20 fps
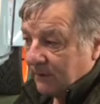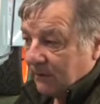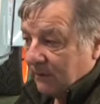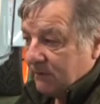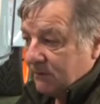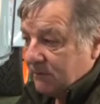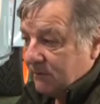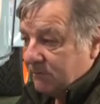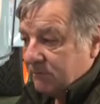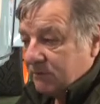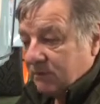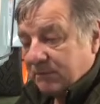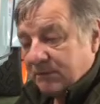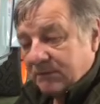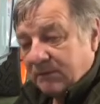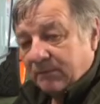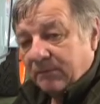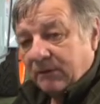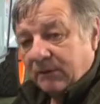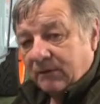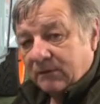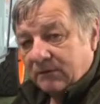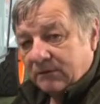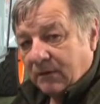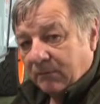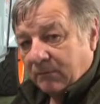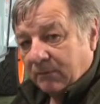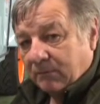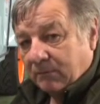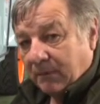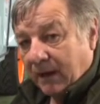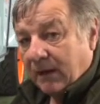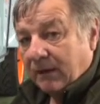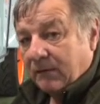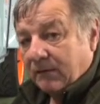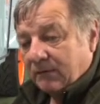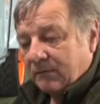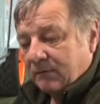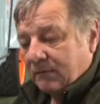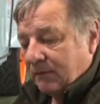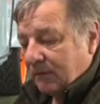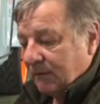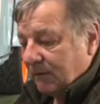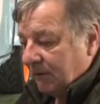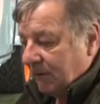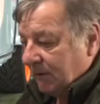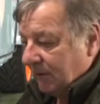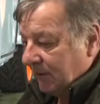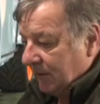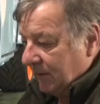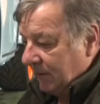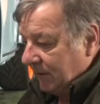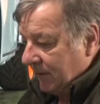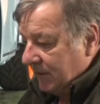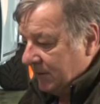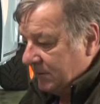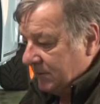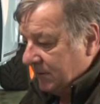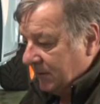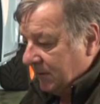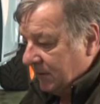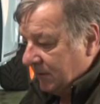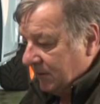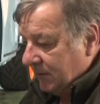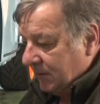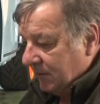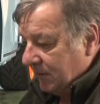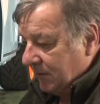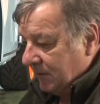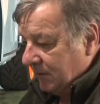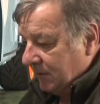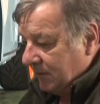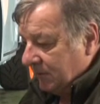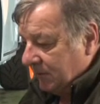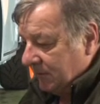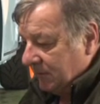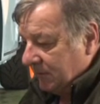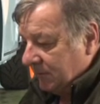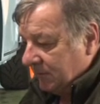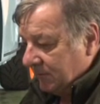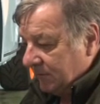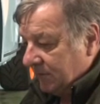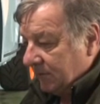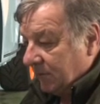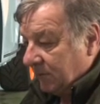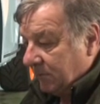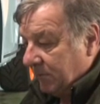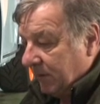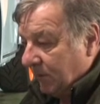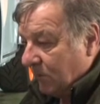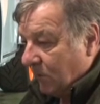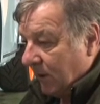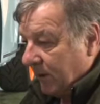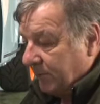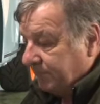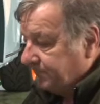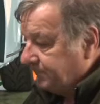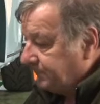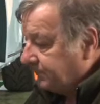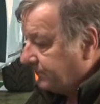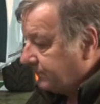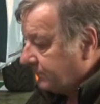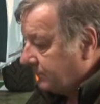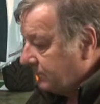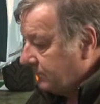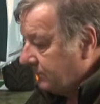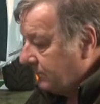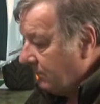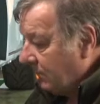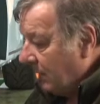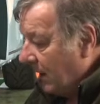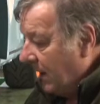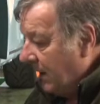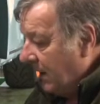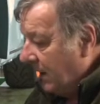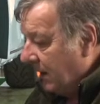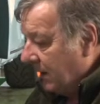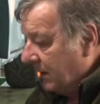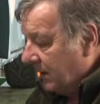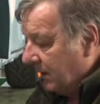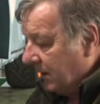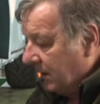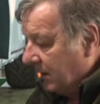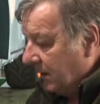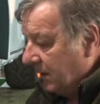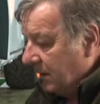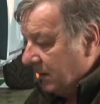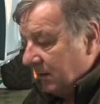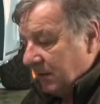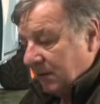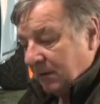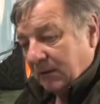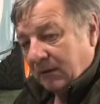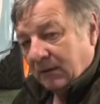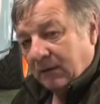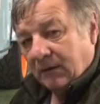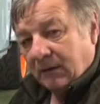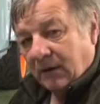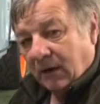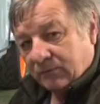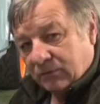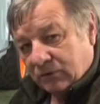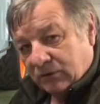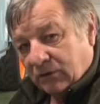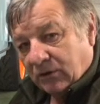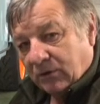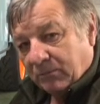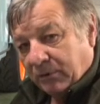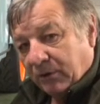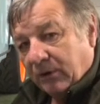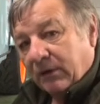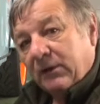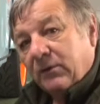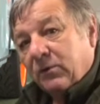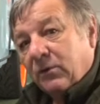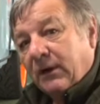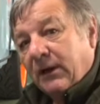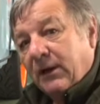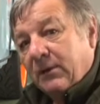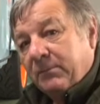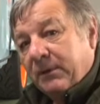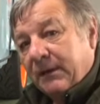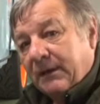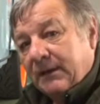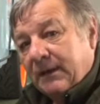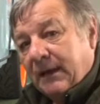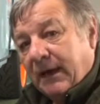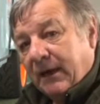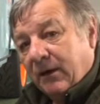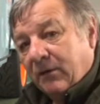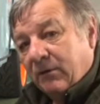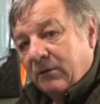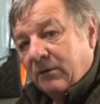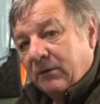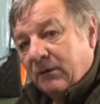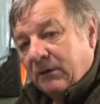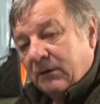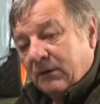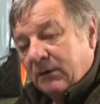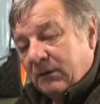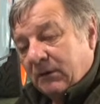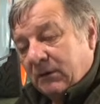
it seems to be something that's coming back in a big way. And I'm just going to put a little clip in now. A